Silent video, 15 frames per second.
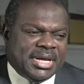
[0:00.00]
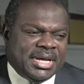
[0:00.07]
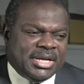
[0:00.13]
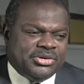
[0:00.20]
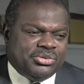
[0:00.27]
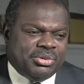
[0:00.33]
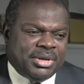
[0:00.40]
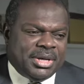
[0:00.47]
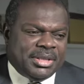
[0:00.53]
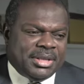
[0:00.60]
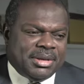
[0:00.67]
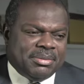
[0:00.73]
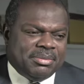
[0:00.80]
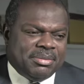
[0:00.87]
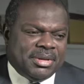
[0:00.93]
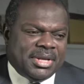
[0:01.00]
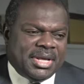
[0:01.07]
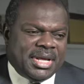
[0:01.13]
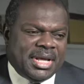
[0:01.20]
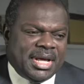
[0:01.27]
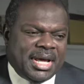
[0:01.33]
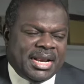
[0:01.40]
get together
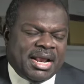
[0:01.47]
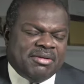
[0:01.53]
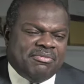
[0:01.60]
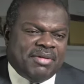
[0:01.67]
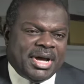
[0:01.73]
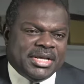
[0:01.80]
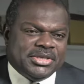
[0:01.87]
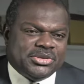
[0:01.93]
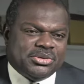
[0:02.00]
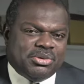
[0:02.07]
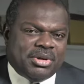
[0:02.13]
and advise